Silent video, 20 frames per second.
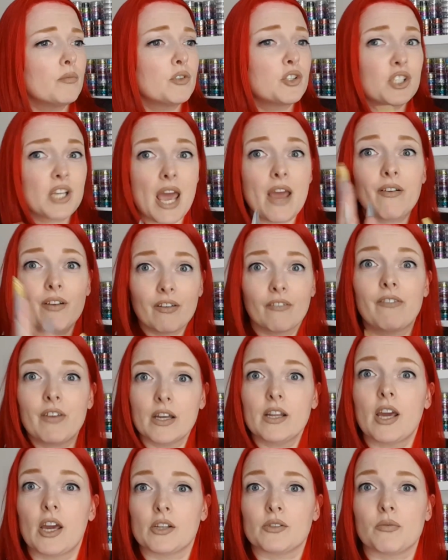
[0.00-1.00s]
sharing
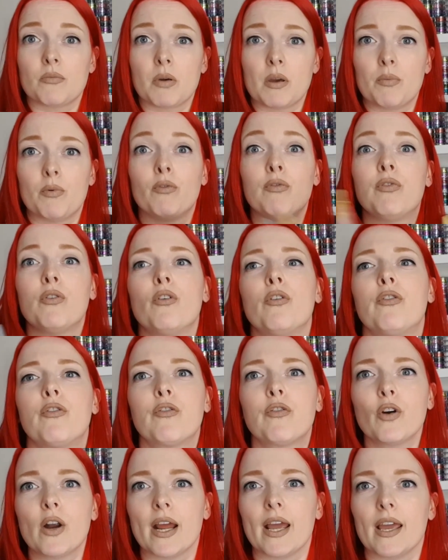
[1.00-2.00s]
videos with people for
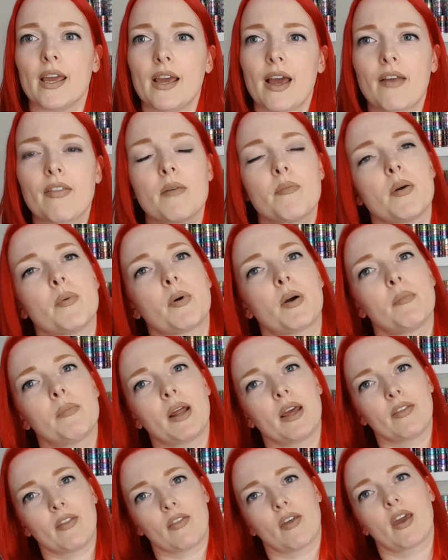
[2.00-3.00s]
free and then people
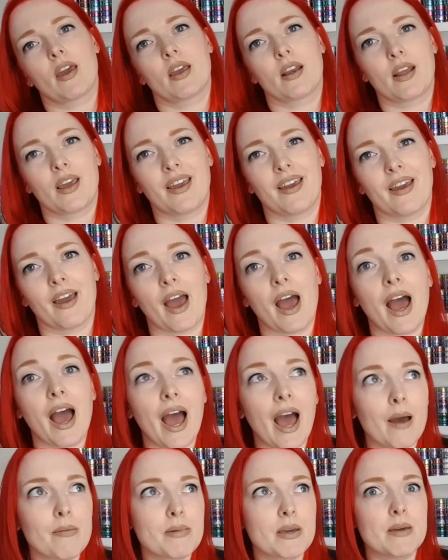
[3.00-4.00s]
complain that they can hear a
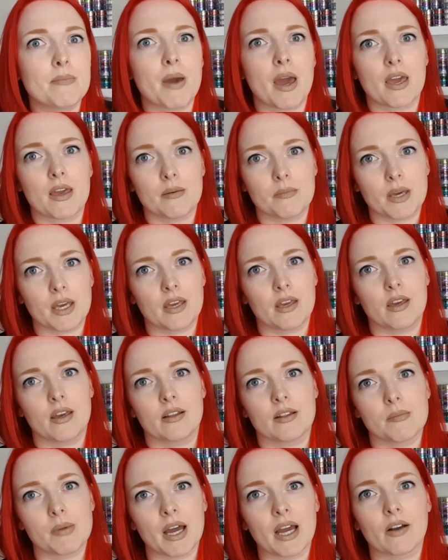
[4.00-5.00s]
happy baby
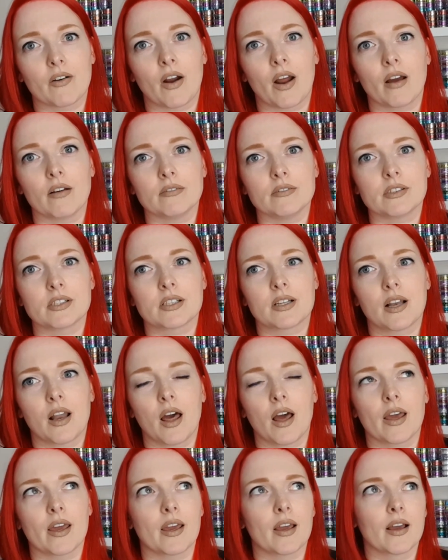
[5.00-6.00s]
in the background.
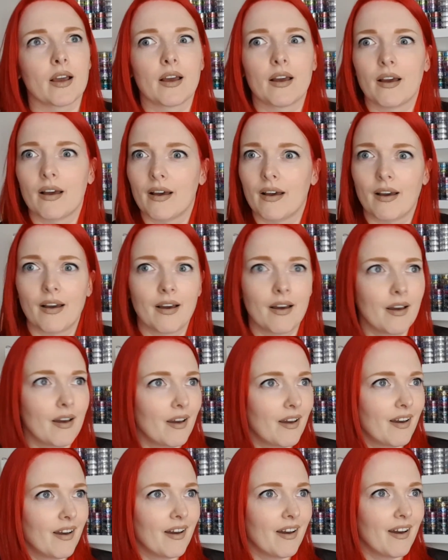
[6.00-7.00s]
Like,
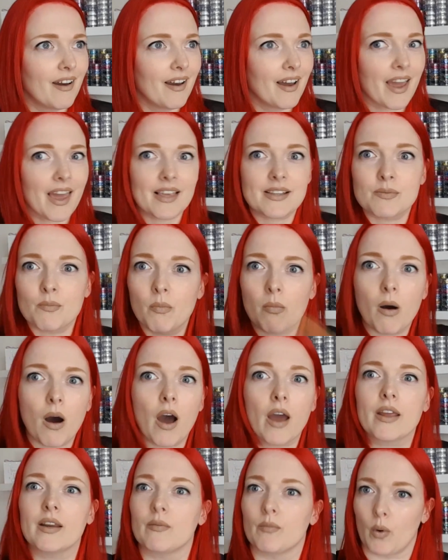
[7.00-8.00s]
it's
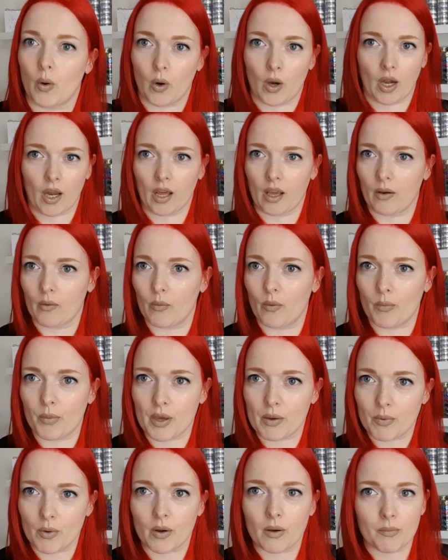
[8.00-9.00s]
mind boggling what
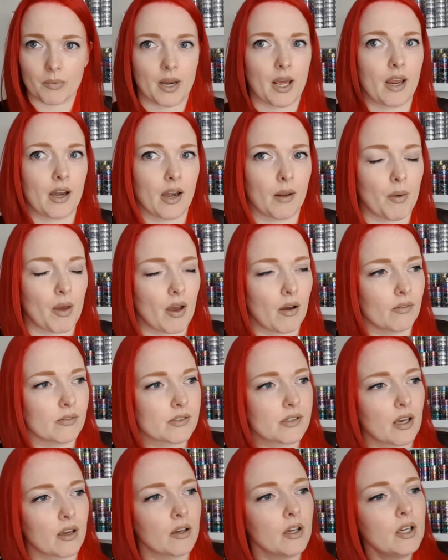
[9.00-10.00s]
people complain
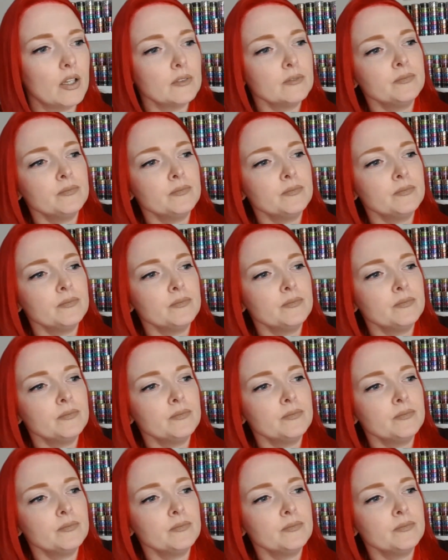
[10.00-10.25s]
about. So,